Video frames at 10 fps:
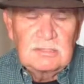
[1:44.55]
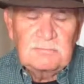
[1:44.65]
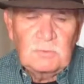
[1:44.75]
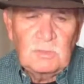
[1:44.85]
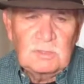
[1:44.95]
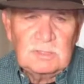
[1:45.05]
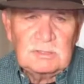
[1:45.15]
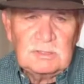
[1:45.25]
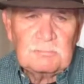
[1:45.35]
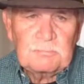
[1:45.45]

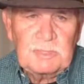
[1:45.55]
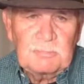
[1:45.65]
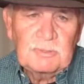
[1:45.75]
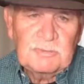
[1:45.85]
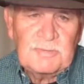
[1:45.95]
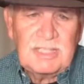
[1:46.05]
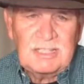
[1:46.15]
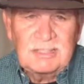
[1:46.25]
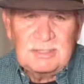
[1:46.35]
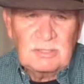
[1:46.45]
for people to think
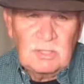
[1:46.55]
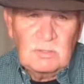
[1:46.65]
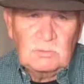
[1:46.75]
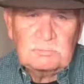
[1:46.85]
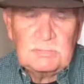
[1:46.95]
on their own